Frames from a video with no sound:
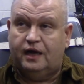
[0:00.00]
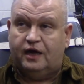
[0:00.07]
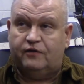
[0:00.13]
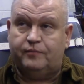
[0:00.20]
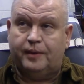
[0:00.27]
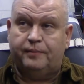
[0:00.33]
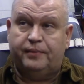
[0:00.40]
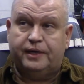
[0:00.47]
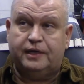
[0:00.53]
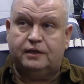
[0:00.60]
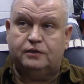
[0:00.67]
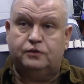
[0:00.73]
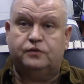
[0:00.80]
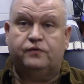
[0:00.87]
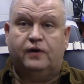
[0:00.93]
of my buddy
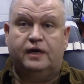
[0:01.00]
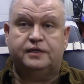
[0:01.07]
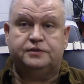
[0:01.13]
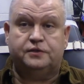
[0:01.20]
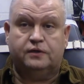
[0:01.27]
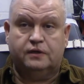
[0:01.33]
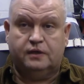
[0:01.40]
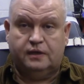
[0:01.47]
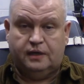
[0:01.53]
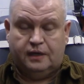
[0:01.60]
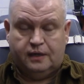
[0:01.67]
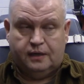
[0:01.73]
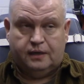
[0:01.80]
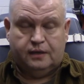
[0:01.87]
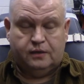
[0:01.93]
Luke Risner,
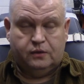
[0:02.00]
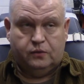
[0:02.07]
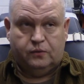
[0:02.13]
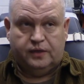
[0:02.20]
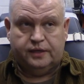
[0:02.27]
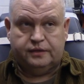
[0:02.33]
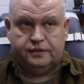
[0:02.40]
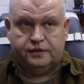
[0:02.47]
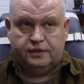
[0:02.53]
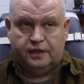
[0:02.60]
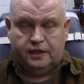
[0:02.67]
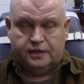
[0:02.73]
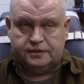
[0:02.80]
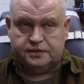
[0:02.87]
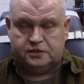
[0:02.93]
uh, who I
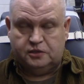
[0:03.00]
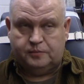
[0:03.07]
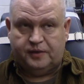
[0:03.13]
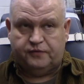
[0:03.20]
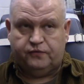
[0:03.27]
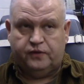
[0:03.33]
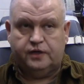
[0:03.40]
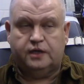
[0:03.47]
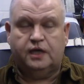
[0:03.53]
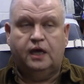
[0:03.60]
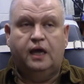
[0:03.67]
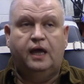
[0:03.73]
think is still my friend.